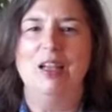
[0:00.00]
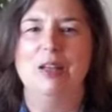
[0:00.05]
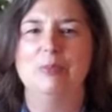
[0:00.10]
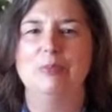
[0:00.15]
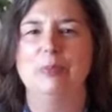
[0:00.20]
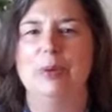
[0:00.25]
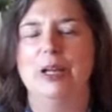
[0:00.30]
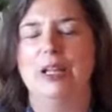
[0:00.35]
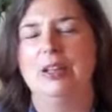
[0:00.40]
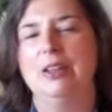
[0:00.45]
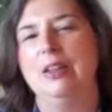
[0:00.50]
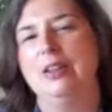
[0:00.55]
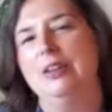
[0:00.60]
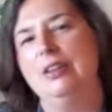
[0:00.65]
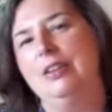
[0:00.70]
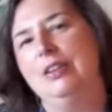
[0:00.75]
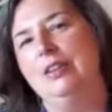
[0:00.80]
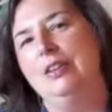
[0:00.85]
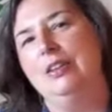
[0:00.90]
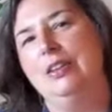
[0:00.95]
But
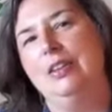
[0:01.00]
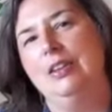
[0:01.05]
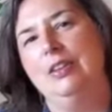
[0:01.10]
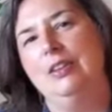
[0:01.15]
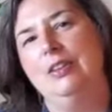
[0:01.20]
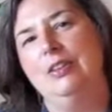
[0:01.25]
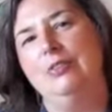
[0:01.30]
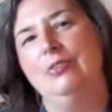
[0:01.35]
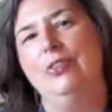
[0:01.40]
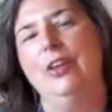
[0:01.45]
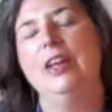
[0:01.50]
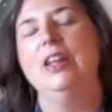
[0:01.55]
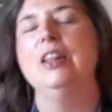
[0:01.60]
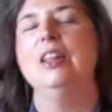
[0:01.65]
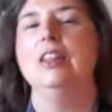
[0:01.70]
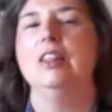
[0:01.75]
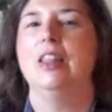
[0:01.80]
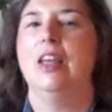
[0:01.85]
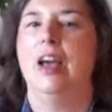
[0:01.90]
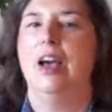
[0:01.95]

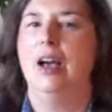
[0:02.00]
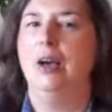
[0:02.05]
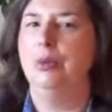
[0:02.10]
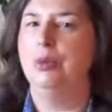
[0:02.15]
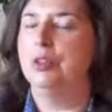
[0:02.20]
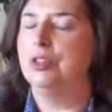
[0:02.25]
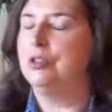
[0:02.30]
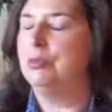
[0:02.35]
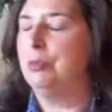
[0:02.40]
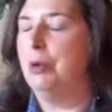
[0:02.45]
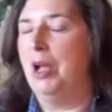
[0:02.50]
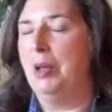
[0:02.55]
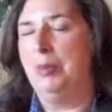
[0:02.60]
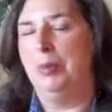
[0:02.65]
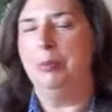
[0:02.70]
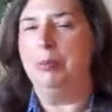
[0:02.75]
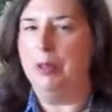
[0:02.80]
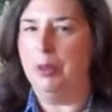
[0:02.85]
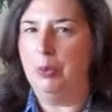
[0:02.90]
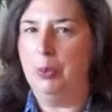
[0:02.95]
failing that, which
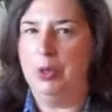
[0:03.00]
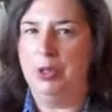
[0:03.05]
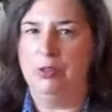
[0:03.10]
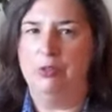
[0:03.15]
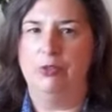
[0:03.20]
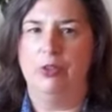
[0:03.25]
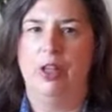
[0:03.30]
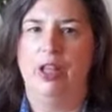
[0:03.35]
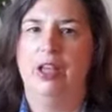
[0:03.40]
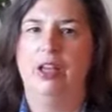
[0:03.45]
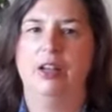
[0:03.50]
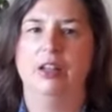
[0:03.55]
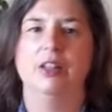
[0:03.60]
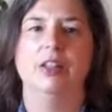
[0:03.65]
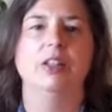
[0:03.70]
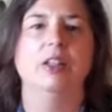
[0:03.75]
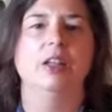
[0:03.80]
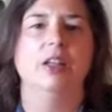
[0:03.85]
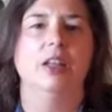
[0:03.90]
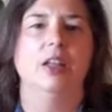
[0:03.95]
probably will fail,
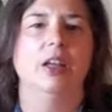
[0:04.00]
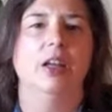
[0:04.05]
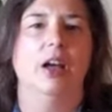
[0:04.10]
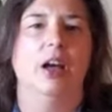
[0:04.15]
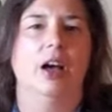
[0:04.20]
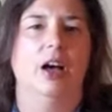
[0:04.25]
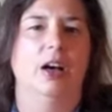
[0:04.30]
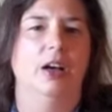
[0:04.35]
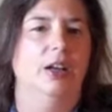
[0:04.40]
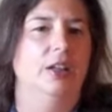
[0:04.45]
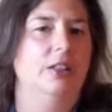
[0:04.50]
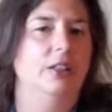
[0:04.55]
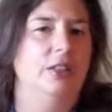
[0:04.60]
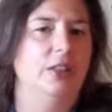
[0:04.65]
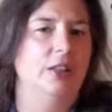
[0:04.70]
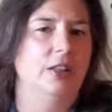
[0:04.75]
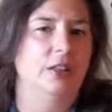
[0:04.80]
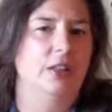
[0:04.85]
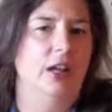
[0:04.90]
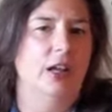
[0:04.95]

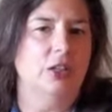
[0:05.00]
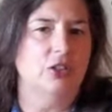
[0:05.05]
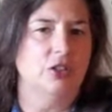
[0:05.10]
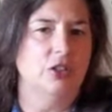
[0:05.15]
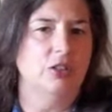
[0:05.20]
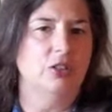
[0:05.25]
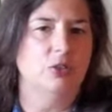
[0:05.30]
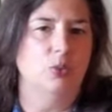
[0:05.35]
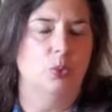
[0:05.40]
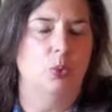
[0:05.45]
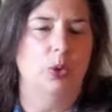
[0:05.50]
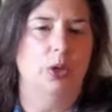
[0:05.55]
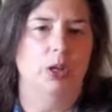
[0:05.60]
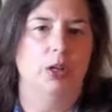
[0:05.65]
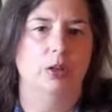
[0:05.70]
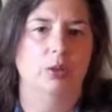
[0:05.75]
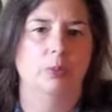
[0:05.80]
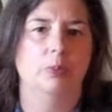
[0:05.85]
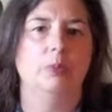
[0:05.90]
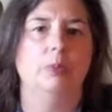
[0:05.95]
the elections
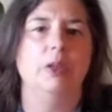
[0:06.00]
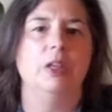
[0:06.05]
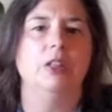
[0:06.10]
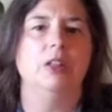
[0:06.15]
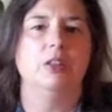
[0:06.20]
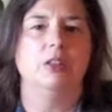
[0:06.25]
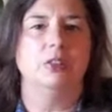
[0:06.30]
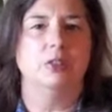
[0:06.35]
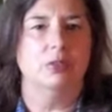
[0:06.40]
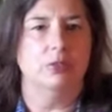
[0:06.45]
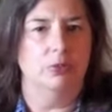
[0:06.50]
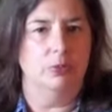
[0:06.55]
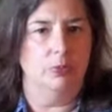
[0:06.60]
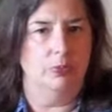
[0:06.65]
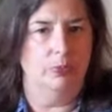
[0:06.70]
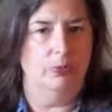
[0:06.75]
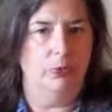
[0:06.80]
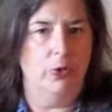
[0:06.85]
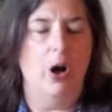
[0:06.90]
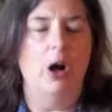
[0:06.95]
will be this
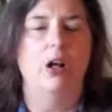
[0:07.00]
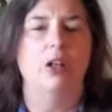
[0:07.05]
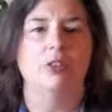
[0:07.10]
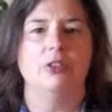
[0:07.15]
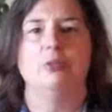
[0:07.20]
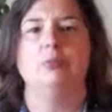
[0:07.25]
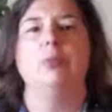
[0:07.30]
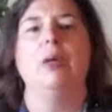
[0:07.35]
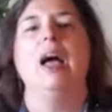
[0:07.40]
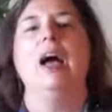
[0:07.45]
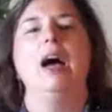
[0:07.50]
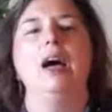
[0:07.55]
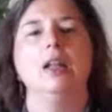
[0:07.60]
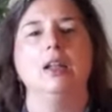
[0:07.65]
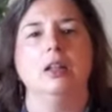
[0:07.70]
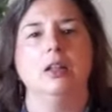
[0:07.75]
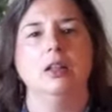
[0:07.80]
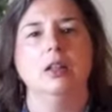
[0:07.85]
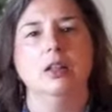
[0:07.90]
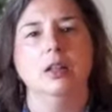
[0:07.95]
false
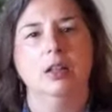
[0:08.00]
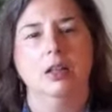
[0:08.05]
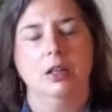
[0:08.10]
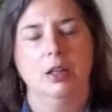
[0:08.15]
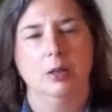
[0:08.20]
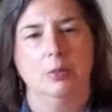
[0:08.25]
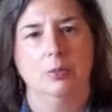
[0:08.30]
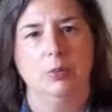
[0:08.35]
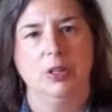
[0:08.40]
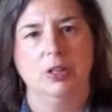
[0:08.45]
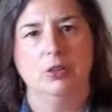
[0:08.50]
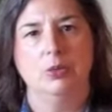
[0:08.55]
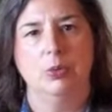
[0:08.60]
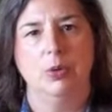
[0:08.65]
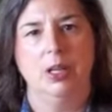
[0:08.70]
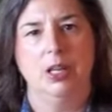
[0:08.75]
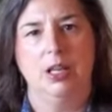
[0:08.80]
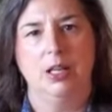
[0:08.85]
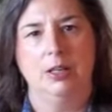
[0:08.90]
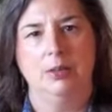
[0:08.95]
battle
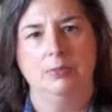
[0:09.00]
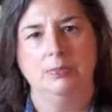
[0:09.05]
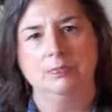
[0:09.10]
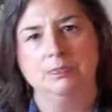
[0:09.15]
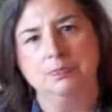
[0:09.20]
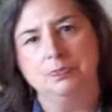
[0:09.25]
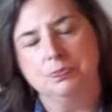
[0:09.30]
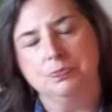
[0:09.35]
between